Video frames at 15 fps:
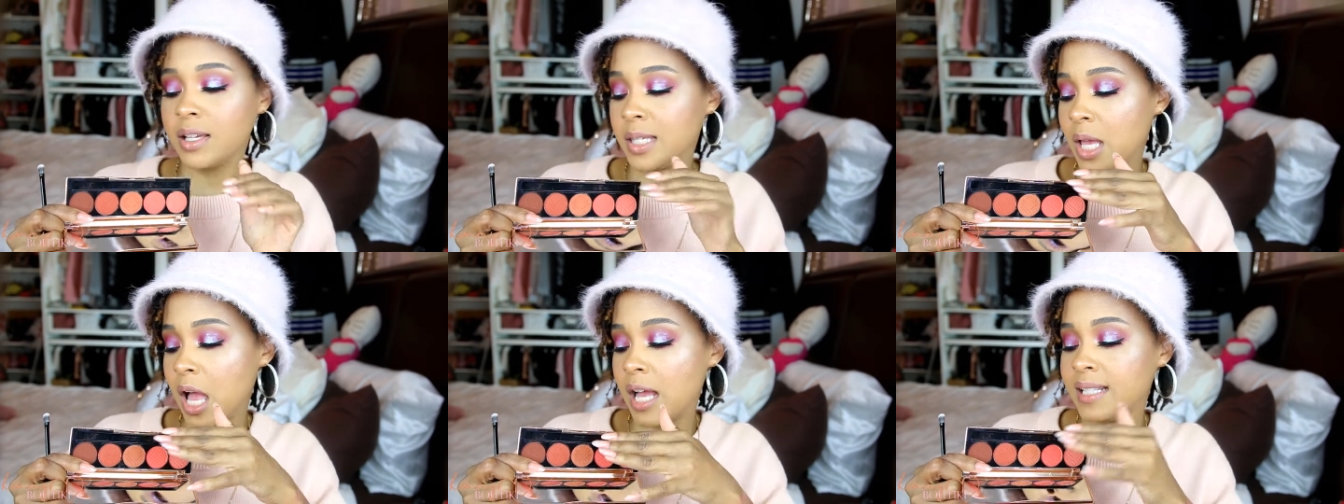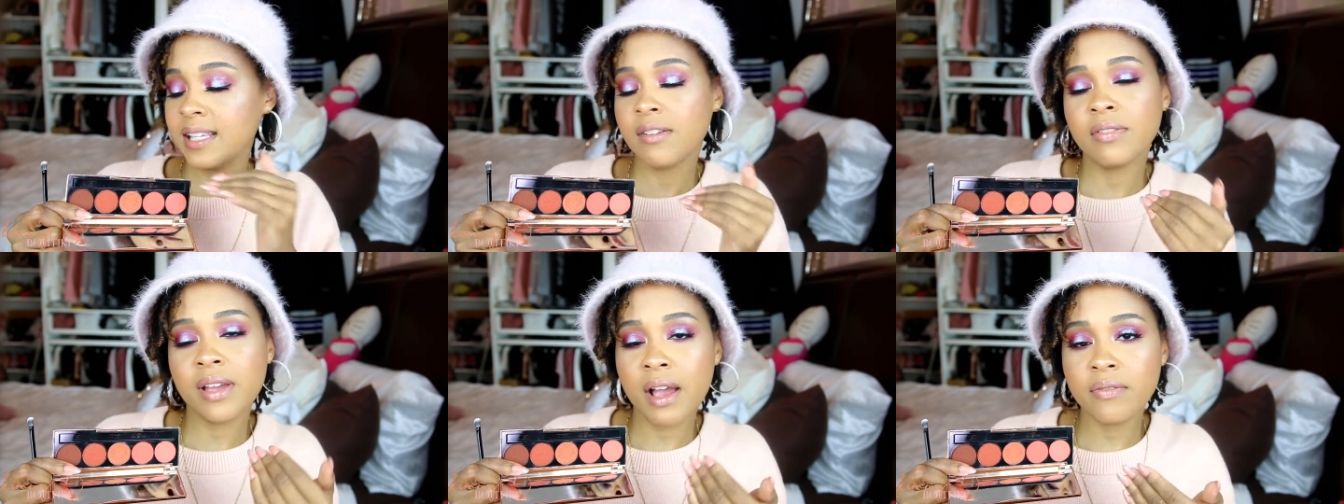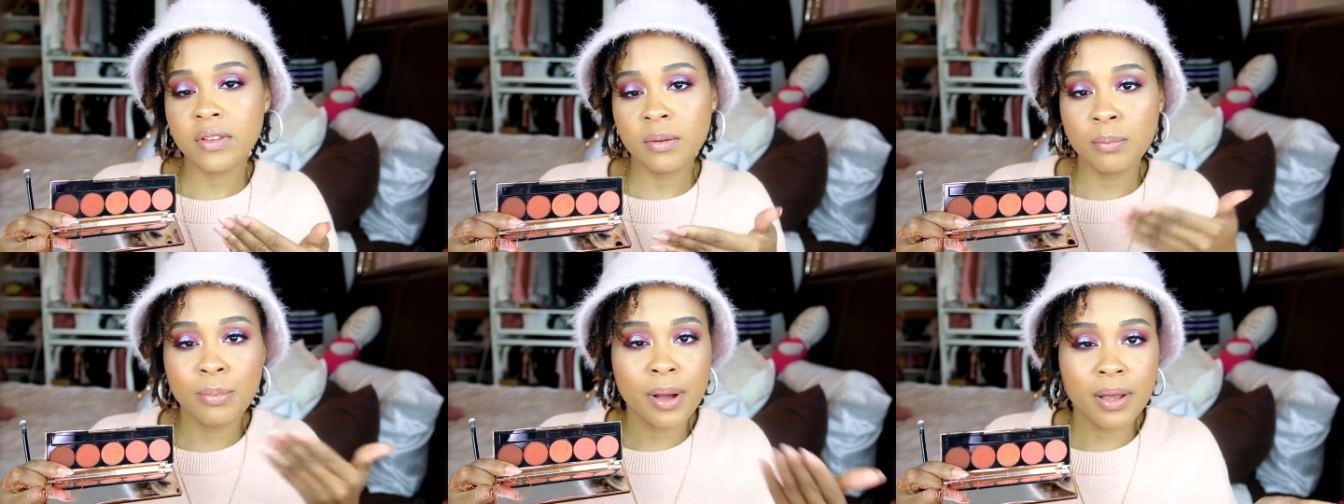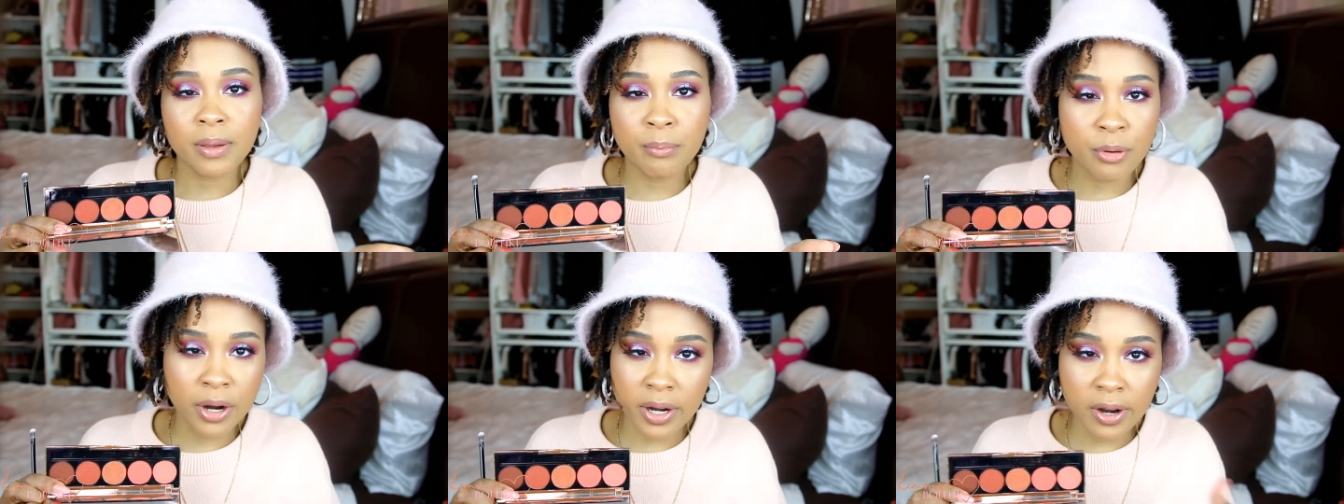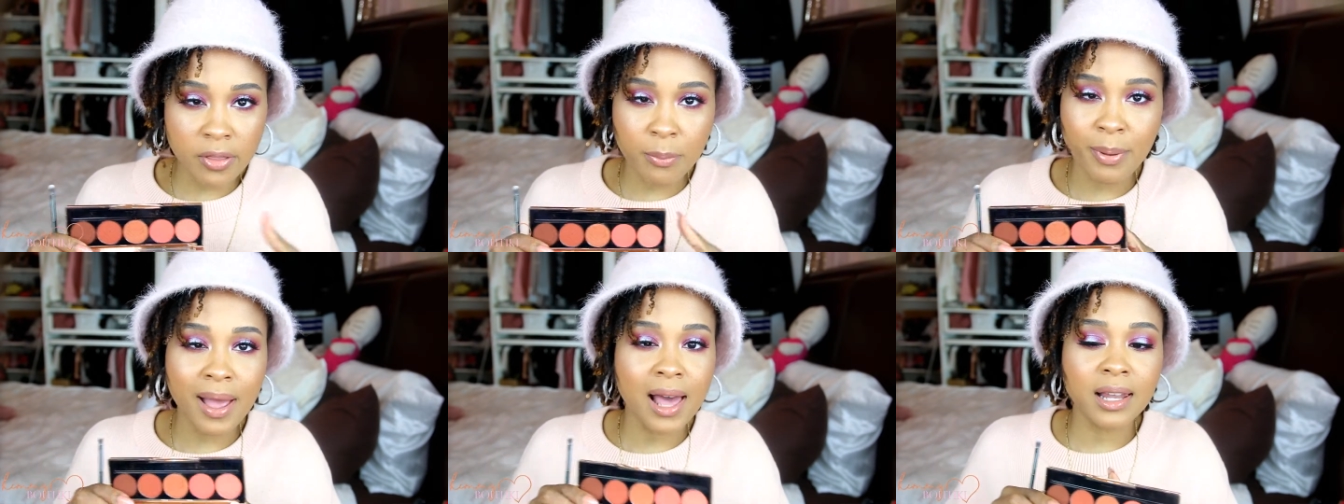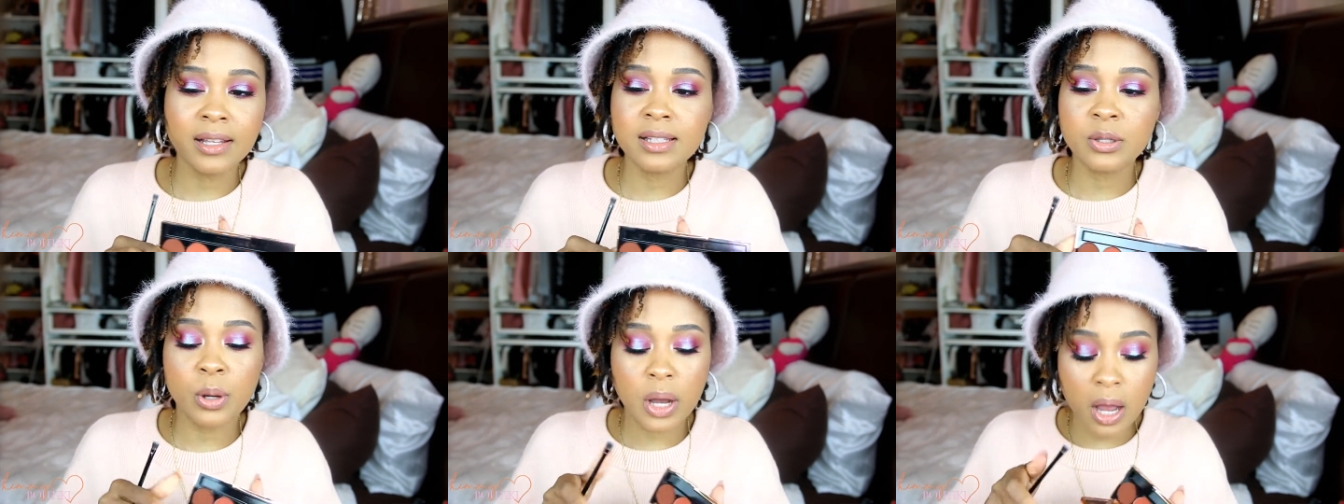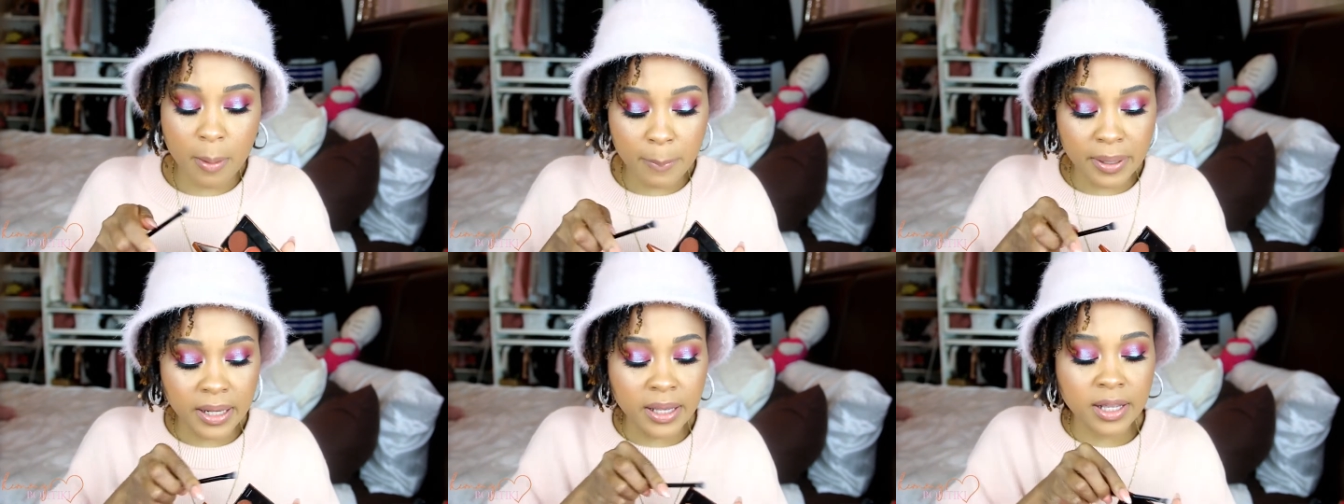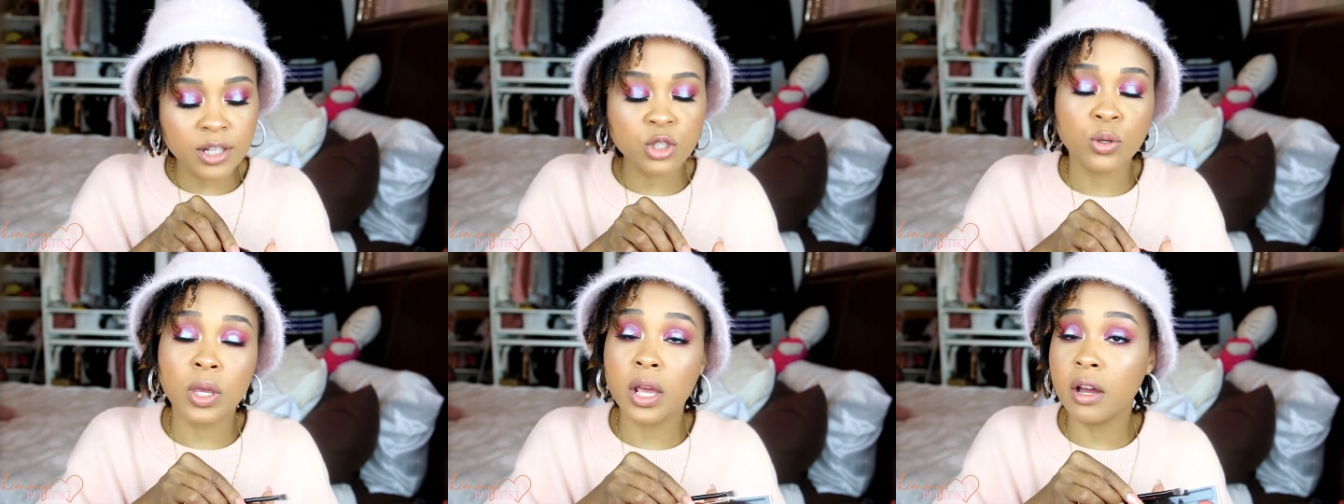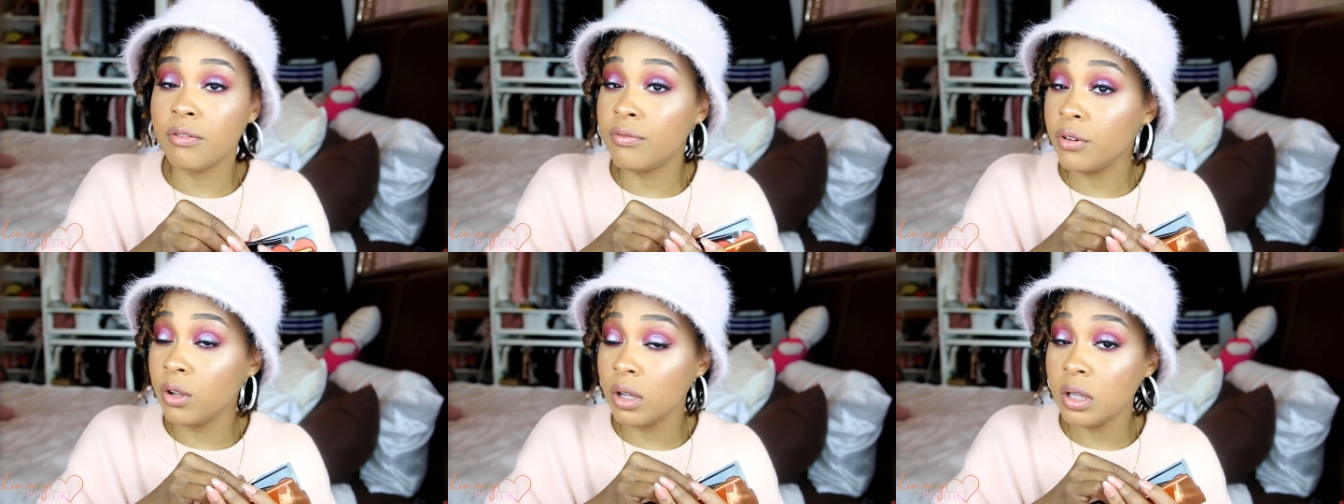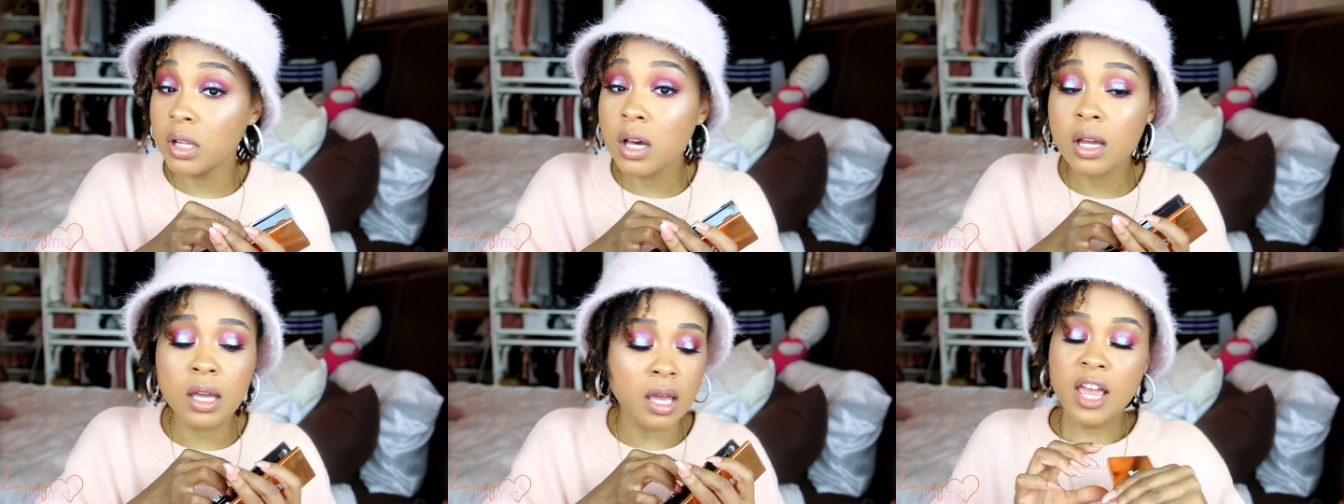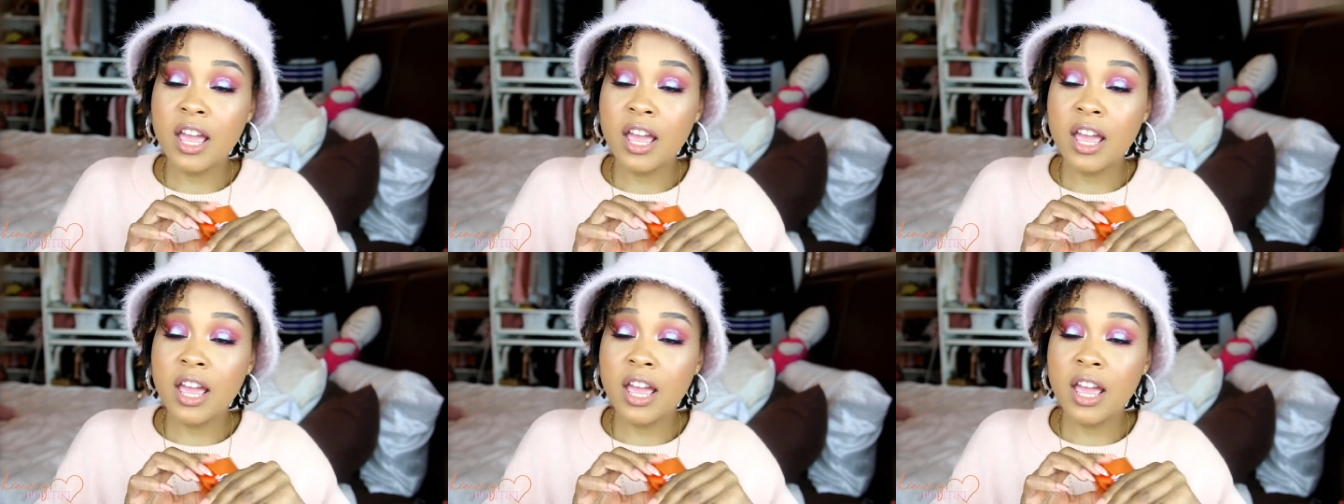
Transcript: So I definitely have to bring another palette to accompany it to get a full look.